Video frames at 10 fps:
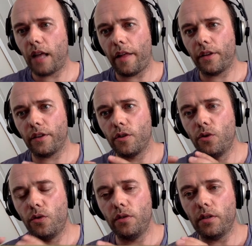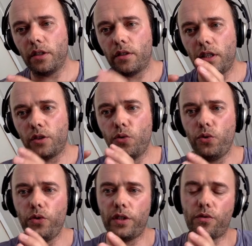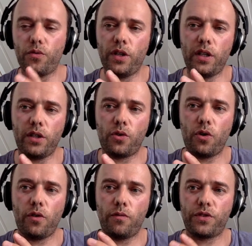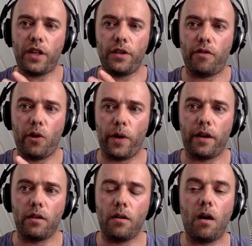and it, it it grew this really sort of steady following